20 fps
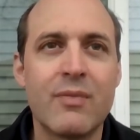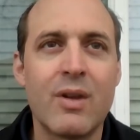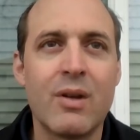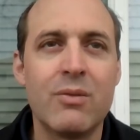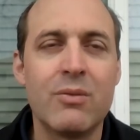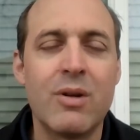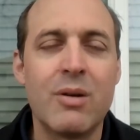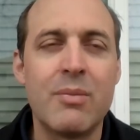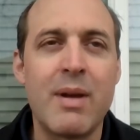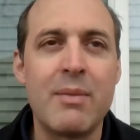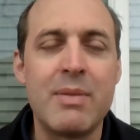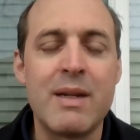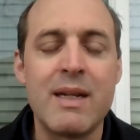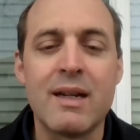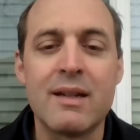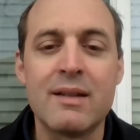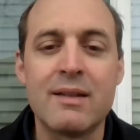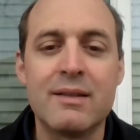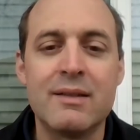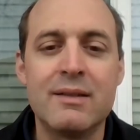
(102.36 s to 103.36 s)
maybe
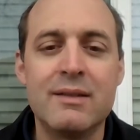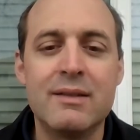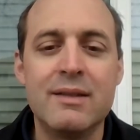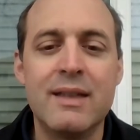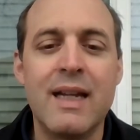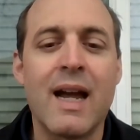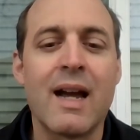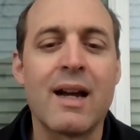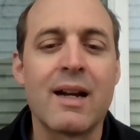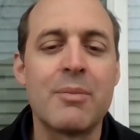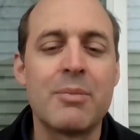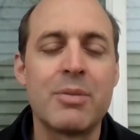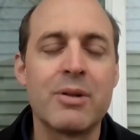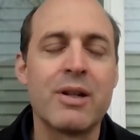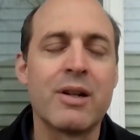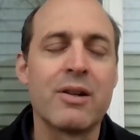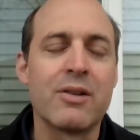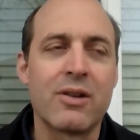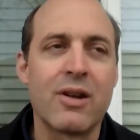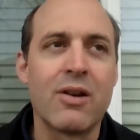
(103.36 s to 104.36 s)
a couple
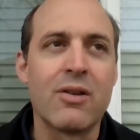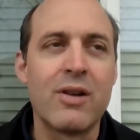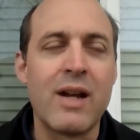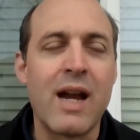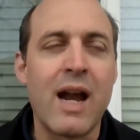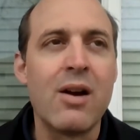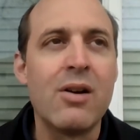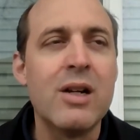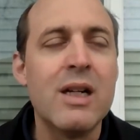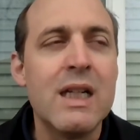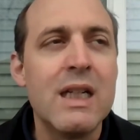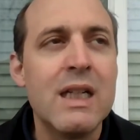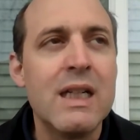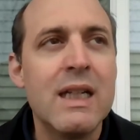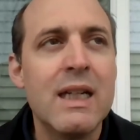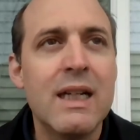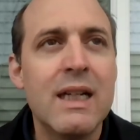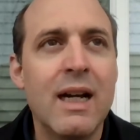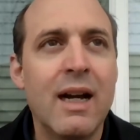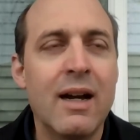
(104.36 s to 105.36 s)
years ago now,
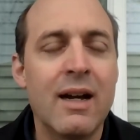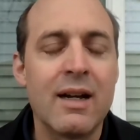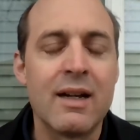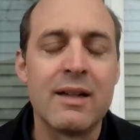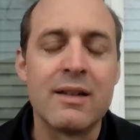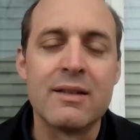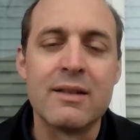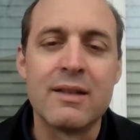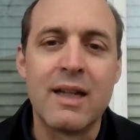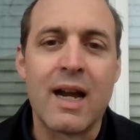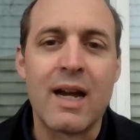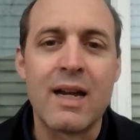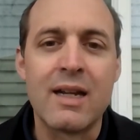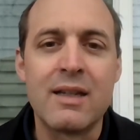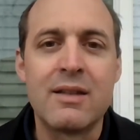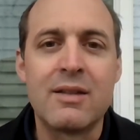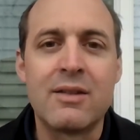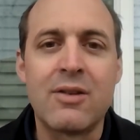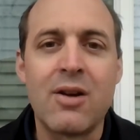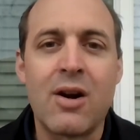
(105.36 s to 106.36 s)
I
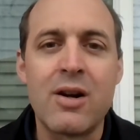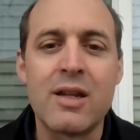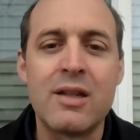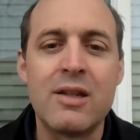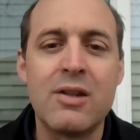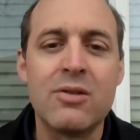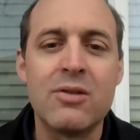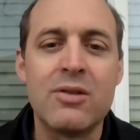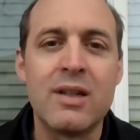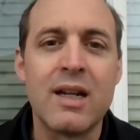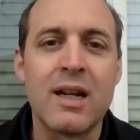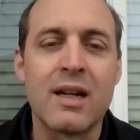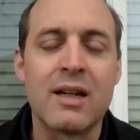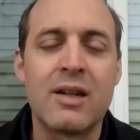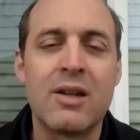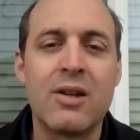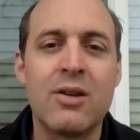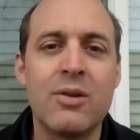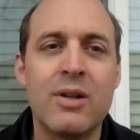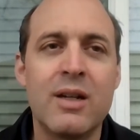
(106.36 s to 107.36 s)
started using
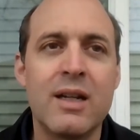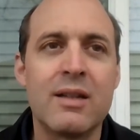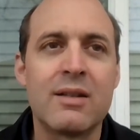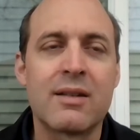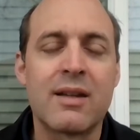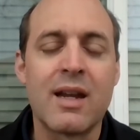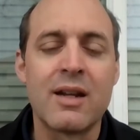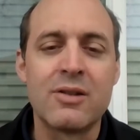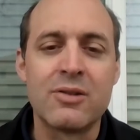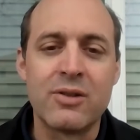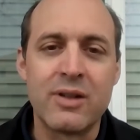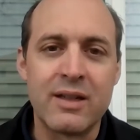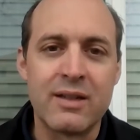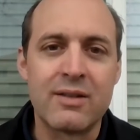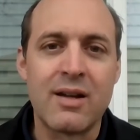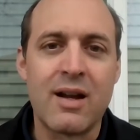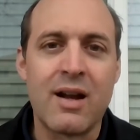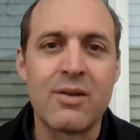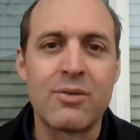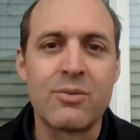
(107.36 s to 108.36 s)
Acuity scheduling
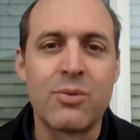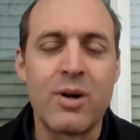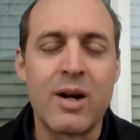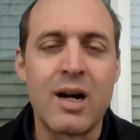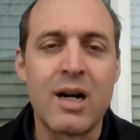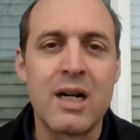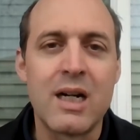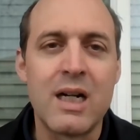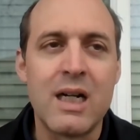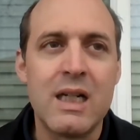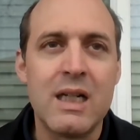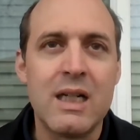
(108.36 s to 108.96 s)
software.